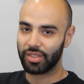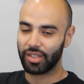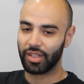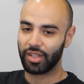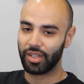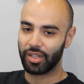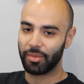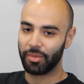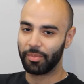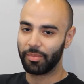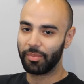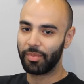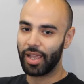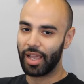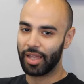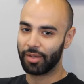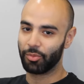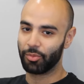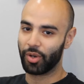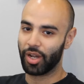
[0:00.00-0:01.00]

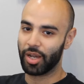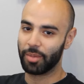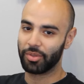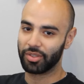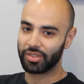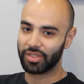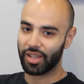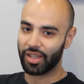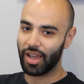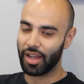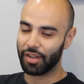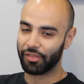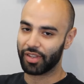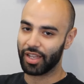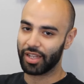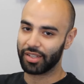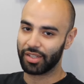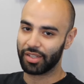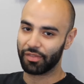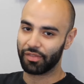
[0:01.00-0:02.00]
and we're able to kind of
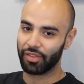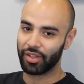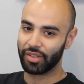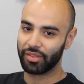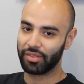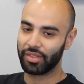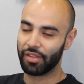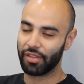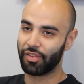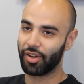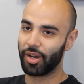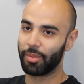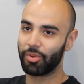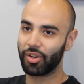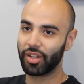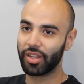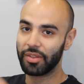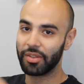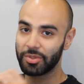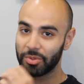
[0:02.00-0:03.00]
get different
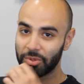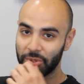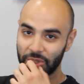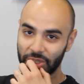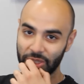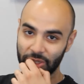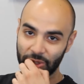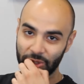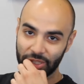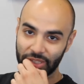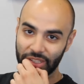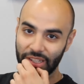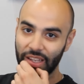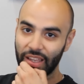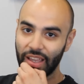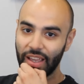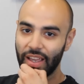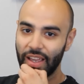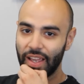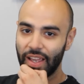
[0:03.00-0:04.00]
upbringings, which was interesting.